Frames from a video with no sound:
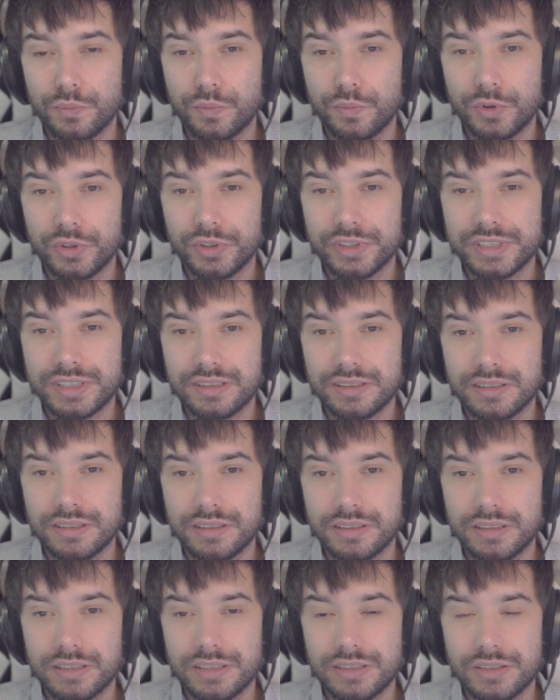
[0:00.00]
would
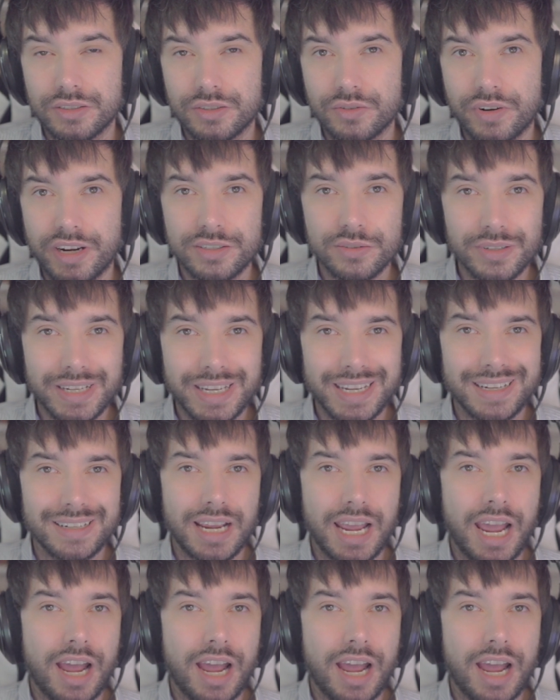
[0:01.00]
try to get